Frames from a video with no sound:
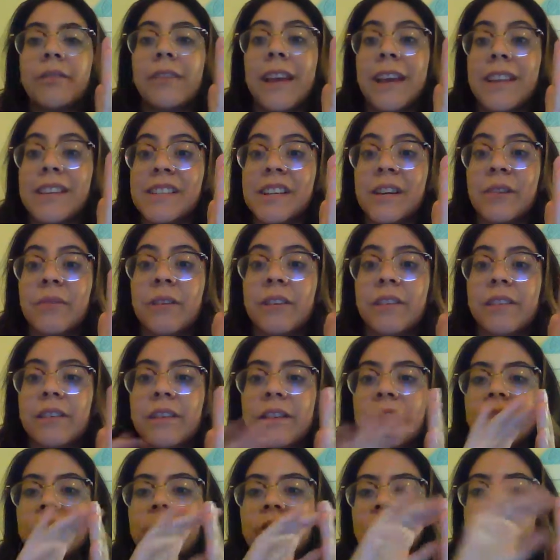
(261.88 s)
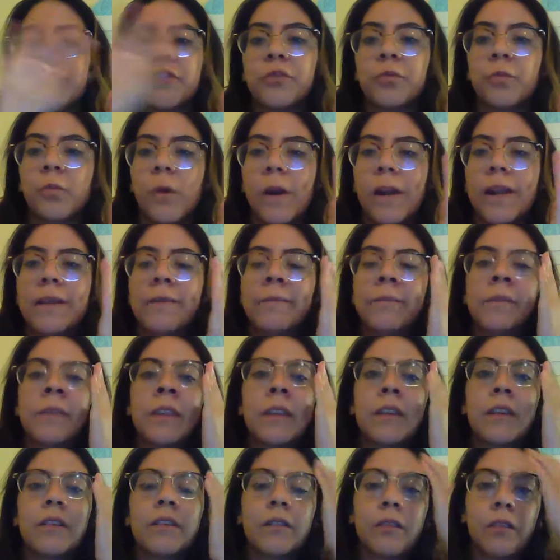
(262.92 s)
of anti-resonance or just white.
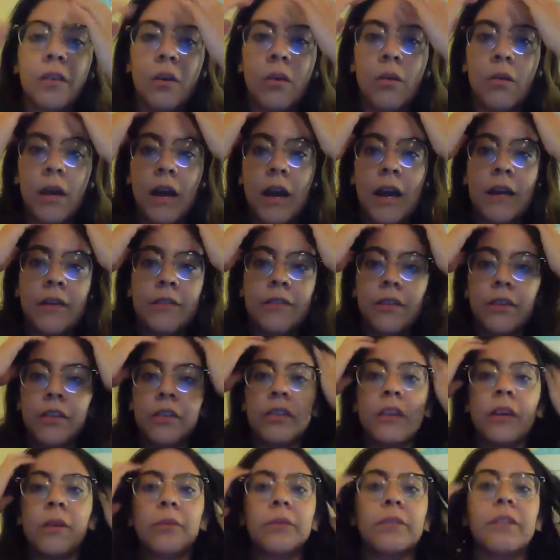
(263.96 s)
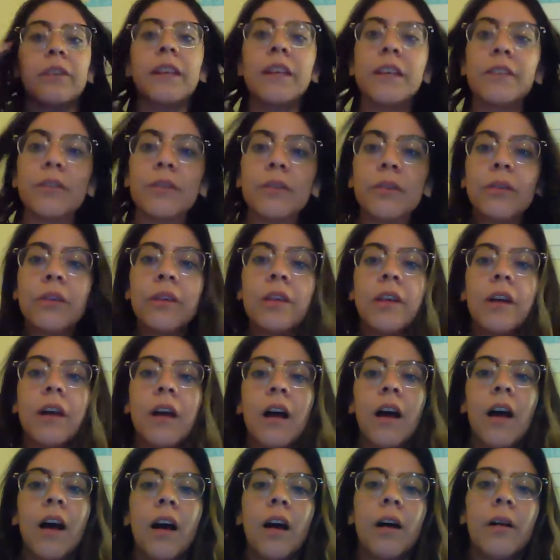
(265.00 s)
So I figured that was a nasal.
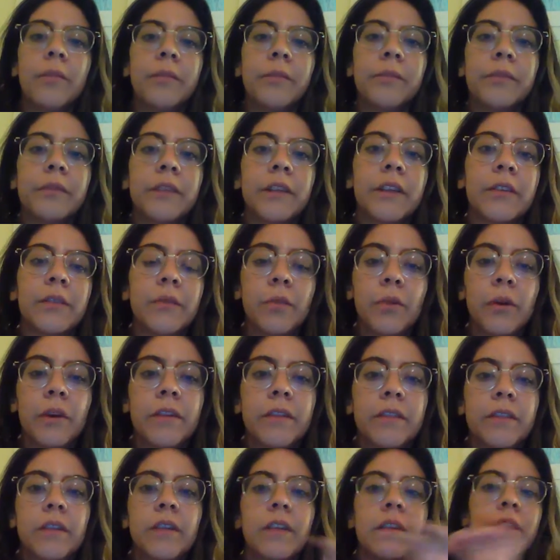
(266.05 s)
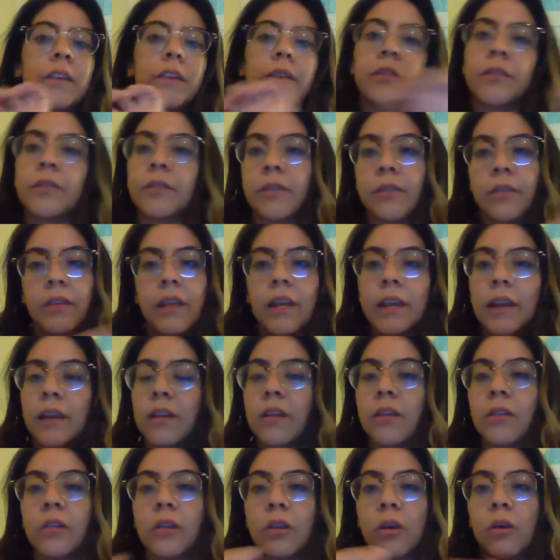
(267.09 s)
It's voiced. There's like
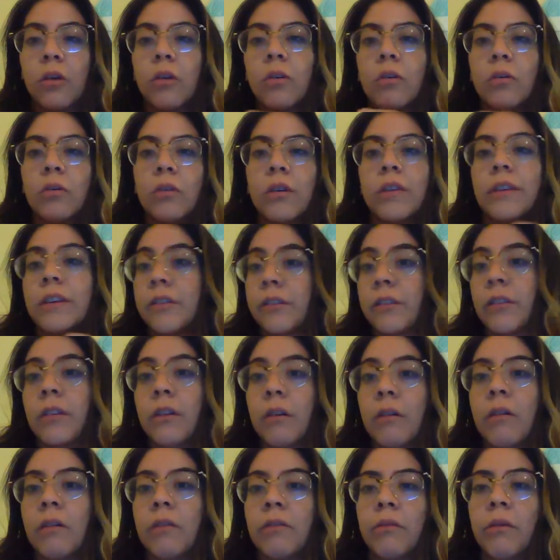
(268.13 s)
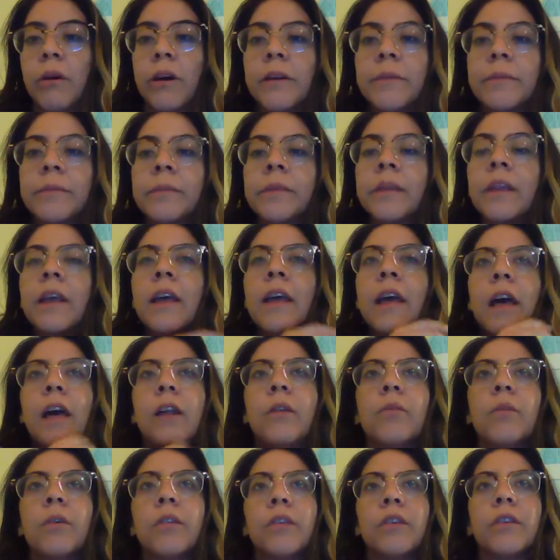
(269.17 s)
there's a low F1.
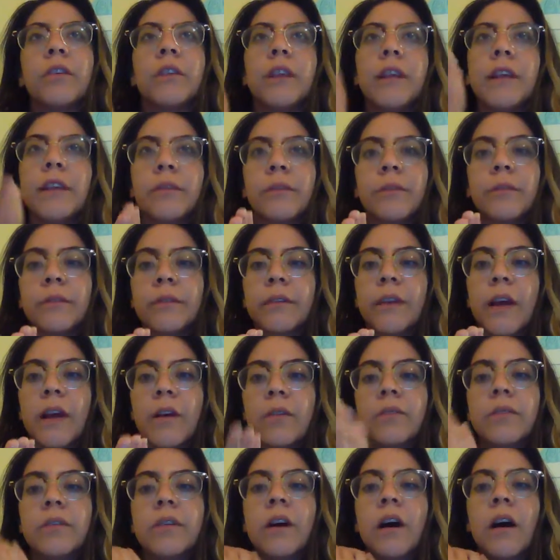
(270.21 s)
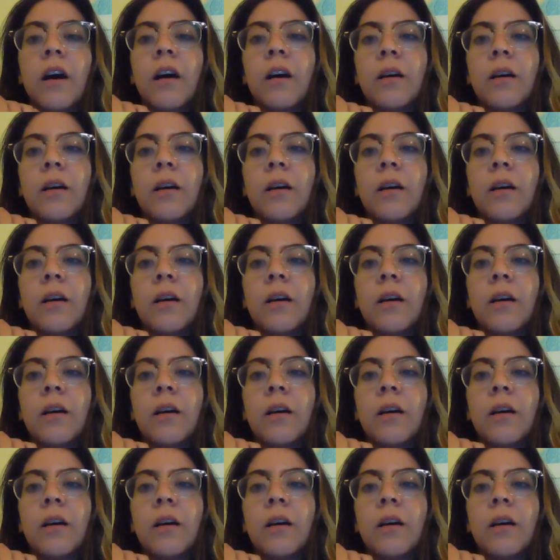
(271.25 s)
And with the nasal sound,